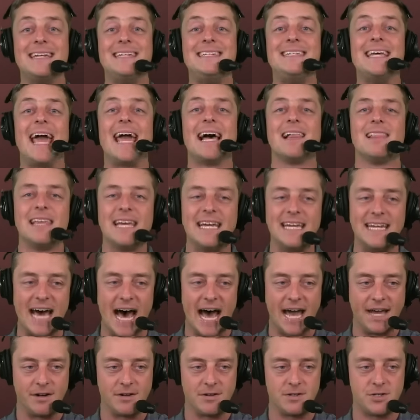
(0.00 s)
daily
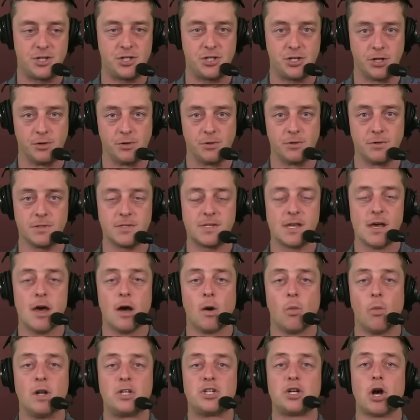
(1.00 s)
Niners shows,
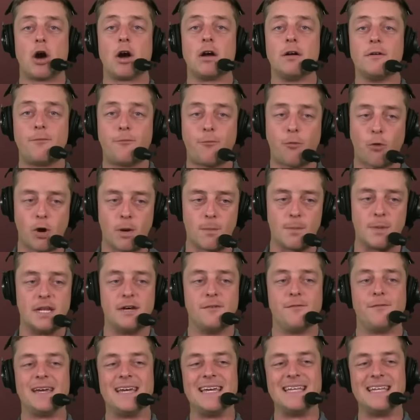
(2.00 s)
which are informative,